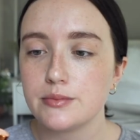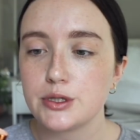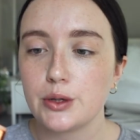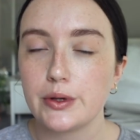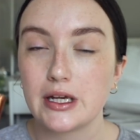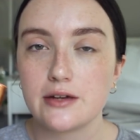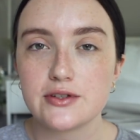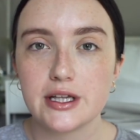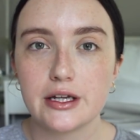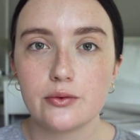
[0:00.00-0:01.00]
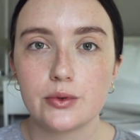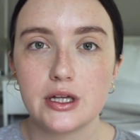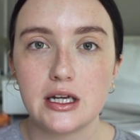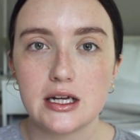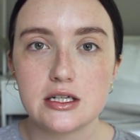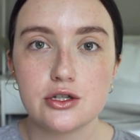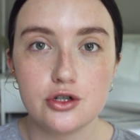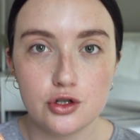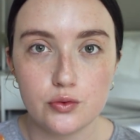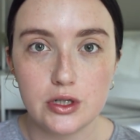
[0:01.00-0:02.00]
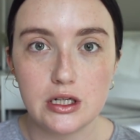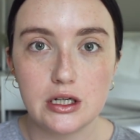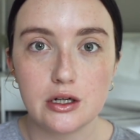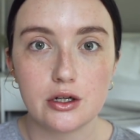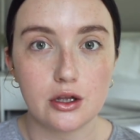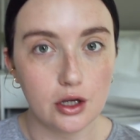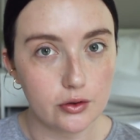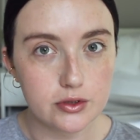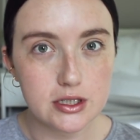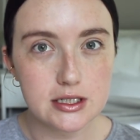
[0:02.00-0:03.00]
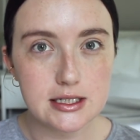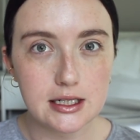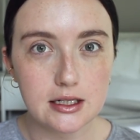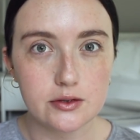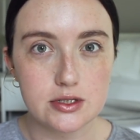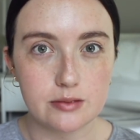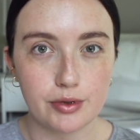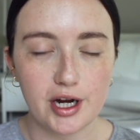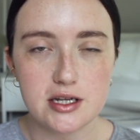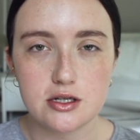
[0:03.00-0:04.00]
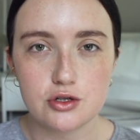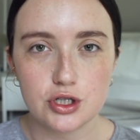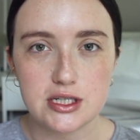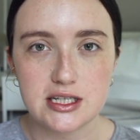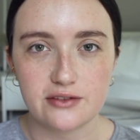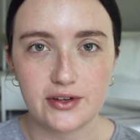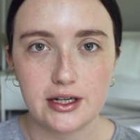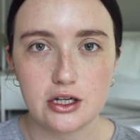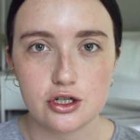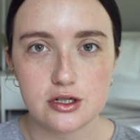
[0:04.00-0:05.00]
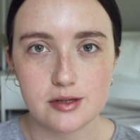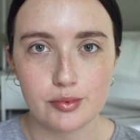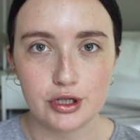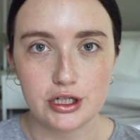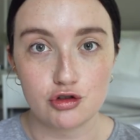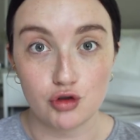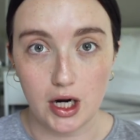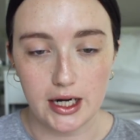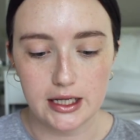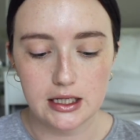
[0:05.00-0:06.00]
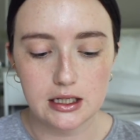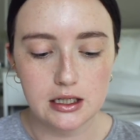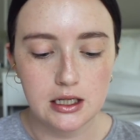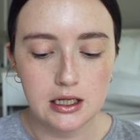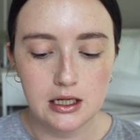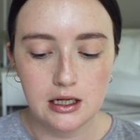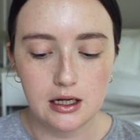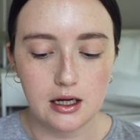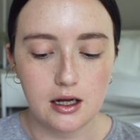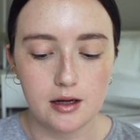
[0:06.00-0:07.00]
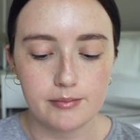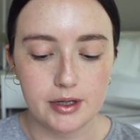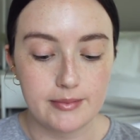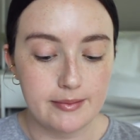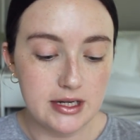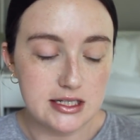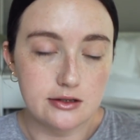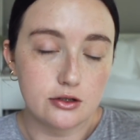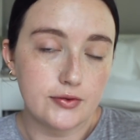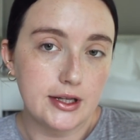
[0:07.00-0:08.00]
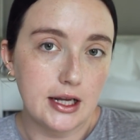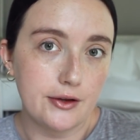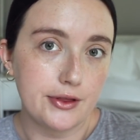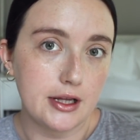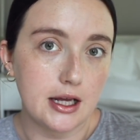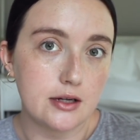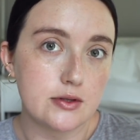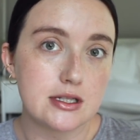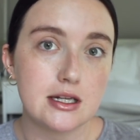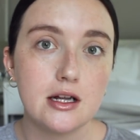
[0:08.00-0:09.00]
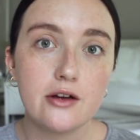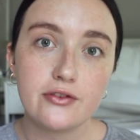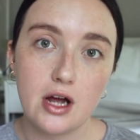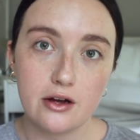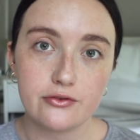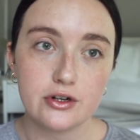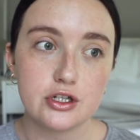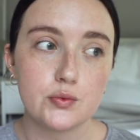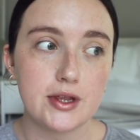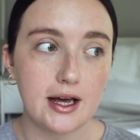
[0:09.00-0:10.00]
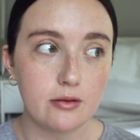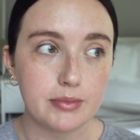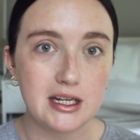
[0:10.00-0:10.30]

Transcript: So it gives like a really nice dewy glow to the skin. I was surprised. Usually stick foundations are pretty drying, but it made my skin look really healthy, and it was enough coverage without